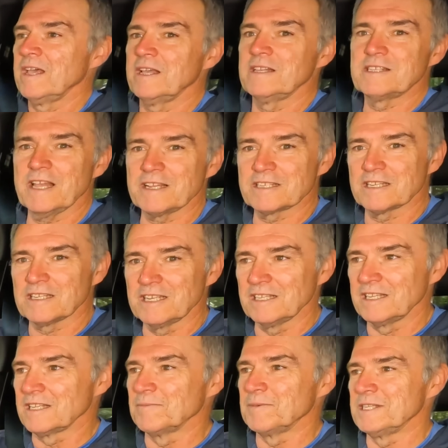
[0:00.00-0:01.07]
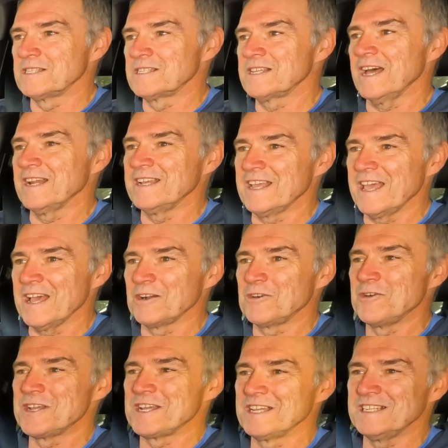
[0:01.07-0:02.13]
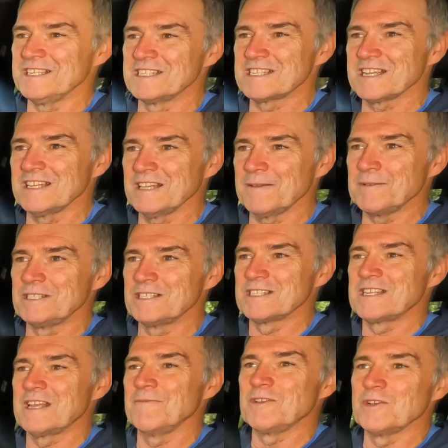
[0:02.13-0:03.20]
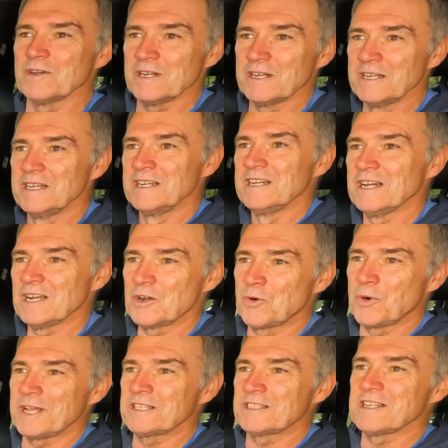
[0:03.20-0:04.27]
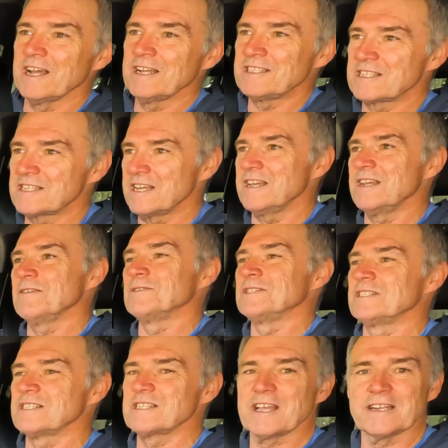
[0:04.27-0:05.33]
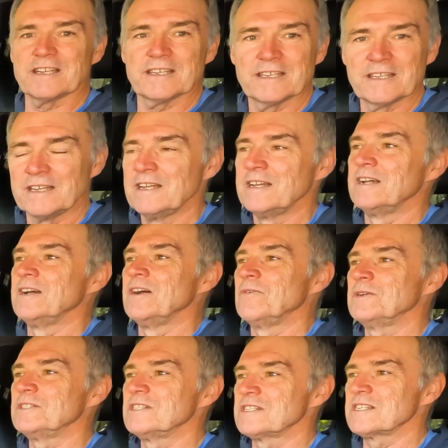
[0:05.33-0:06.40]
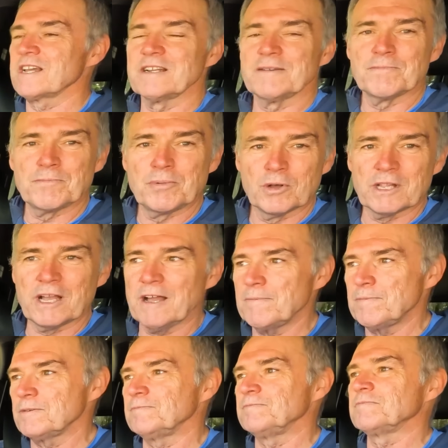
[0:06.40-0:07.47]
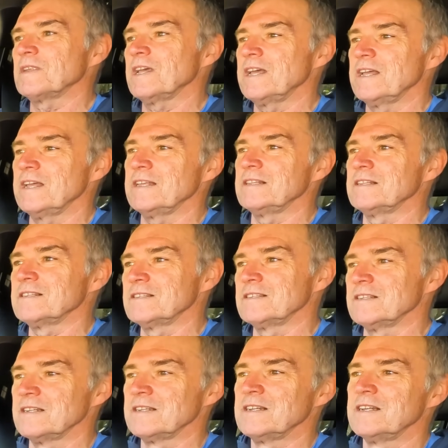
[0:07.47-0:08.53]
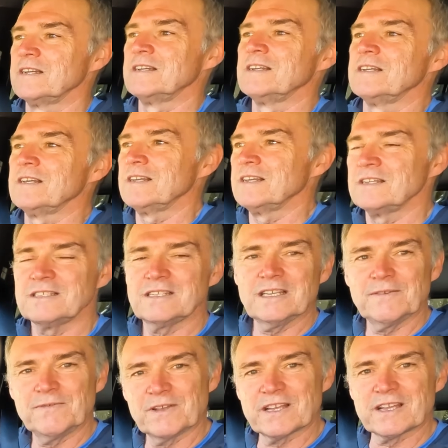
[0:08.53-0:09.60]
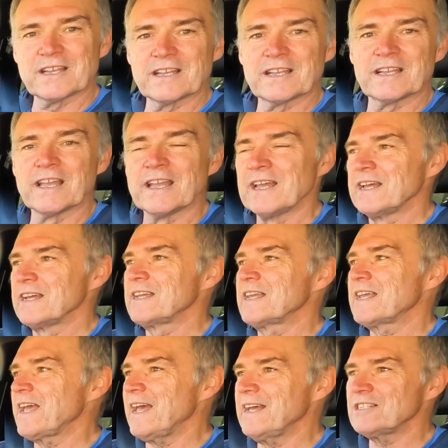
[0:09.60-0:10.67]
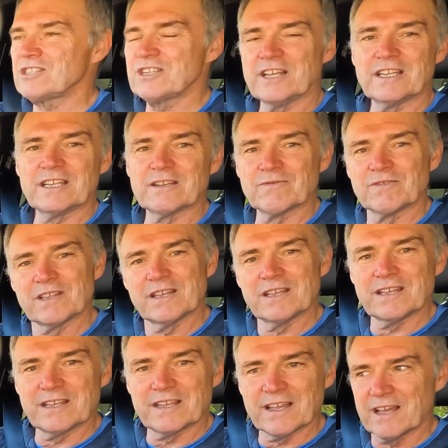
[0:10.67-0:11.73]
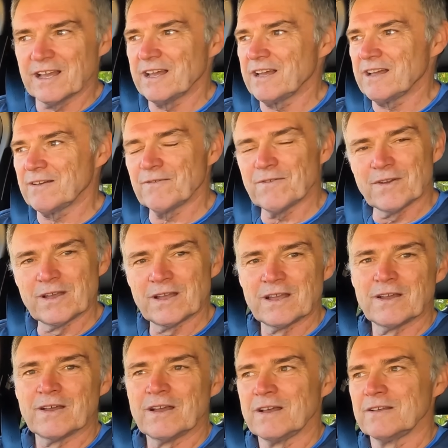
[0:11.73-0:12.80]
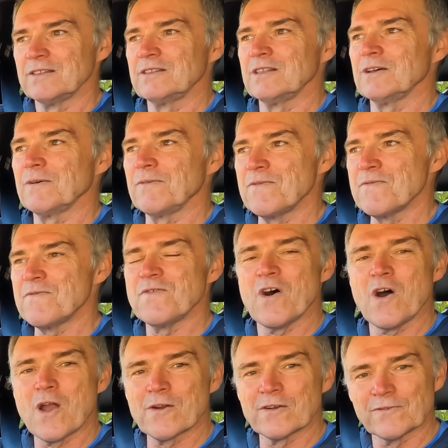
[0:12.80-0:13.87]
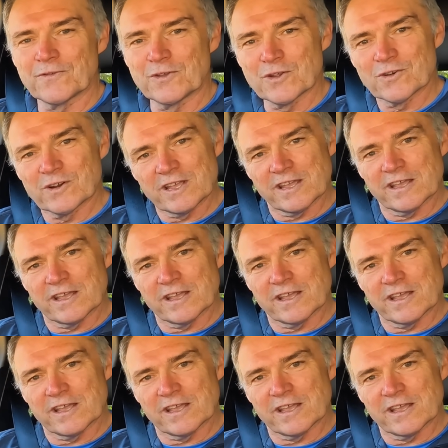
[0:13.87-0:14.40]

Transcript: It's actually a little bit stunning how quick it is. So let me just give you a quick taste here. We're just gonna pull up and see if you can catch any of the fire and fury